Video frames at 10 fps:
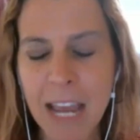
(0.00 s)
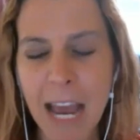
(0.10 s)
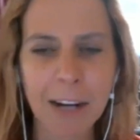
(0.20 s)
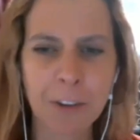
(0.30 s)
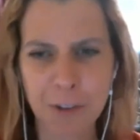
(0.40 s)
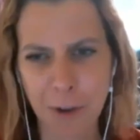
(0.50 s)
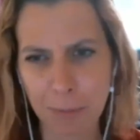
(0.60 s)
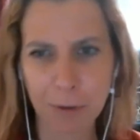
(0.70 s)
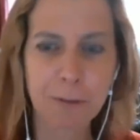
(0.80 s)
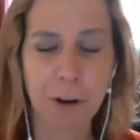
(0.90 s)
extra
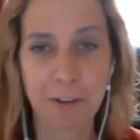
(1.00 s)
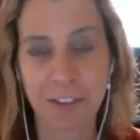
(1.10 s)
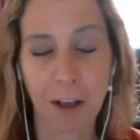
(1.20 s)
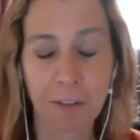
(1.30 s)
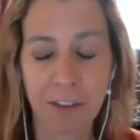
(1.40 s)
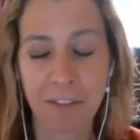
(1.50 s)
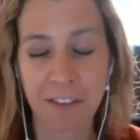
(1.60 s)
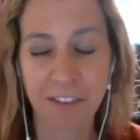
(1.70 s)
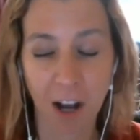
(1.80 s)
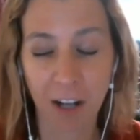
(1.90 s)
approve ourselves in
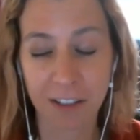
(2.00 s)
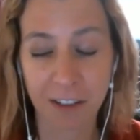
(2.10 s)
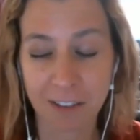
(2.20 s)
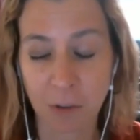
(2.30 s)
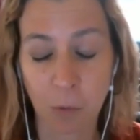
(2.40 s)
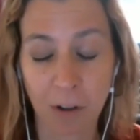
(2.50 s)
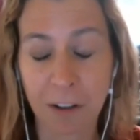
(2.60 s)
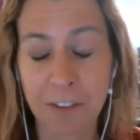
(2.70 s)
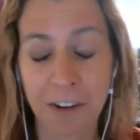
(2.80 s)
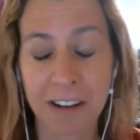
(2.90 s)
this yang addicted
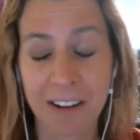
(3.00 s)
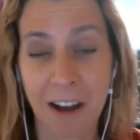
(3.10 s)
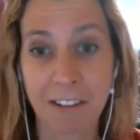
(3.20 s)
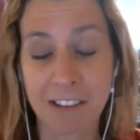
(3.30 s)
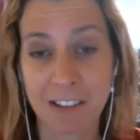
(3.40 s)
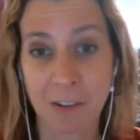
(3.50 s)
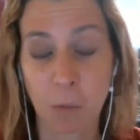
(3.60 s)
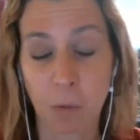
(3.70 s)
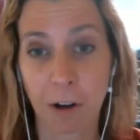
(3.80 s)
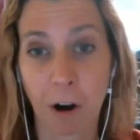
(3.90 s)
world, right? Having to
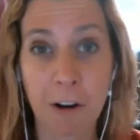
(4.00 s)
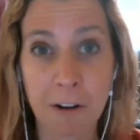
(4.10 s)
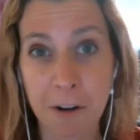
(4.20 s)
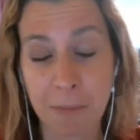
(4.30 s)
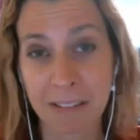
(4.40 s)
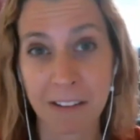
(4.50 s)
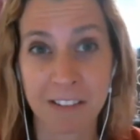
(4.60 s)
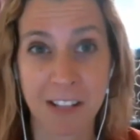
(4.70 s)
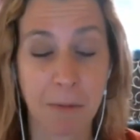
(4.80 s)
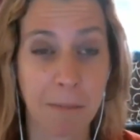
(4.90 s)
work harder to make the
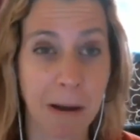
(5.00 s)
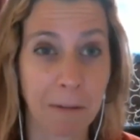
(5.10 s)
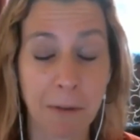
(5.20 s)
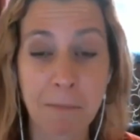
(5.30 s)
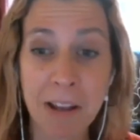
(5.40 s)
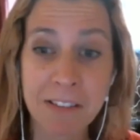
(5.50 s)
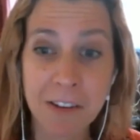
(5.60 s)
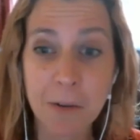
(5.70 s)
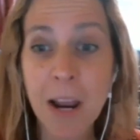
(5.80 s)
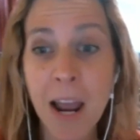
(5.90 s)
same amount that men
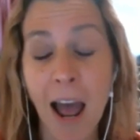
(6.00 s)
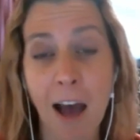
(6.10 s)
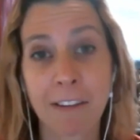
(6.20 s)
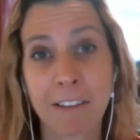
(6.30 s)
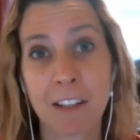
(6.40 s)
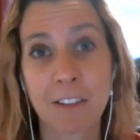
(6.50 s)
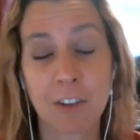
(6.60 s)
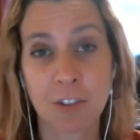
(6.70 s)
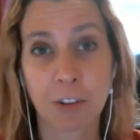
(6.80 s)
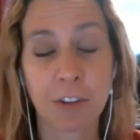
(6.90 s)
do, having the
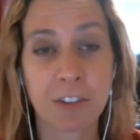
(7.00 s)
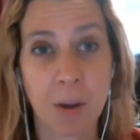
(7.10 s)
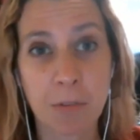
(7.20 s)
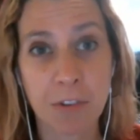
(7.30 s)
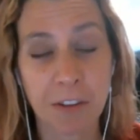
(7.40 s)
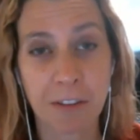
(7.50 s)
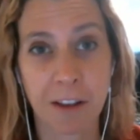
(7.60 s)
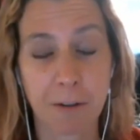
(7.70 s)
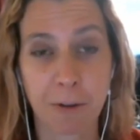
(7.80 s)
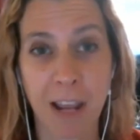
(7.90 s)
additional assumptions
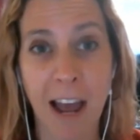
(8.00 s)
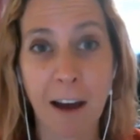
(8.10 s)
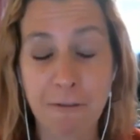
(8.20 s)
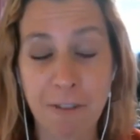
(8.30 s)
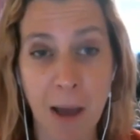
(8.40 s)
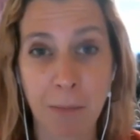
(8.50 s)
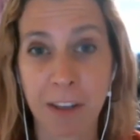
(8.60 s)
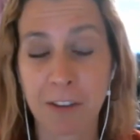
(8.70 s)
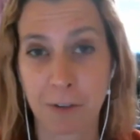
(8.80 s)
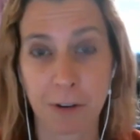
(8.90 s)
that if we have
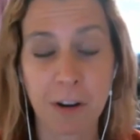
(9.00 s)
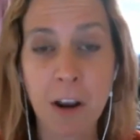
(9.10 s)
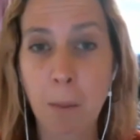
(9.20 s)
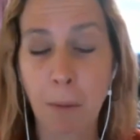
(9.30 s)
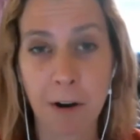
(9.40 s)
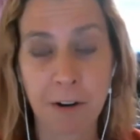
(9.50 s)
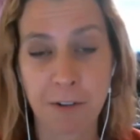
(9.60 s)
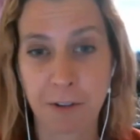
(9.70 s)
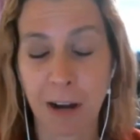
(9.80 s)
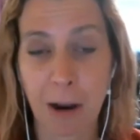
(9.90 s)
families or
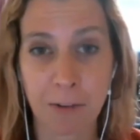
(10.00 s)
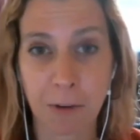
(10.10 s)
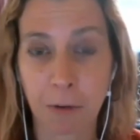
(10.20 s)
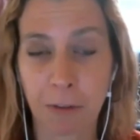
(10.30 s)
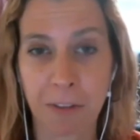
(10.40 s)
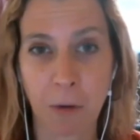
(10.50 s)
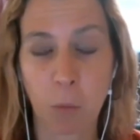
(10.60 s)
partners or households, that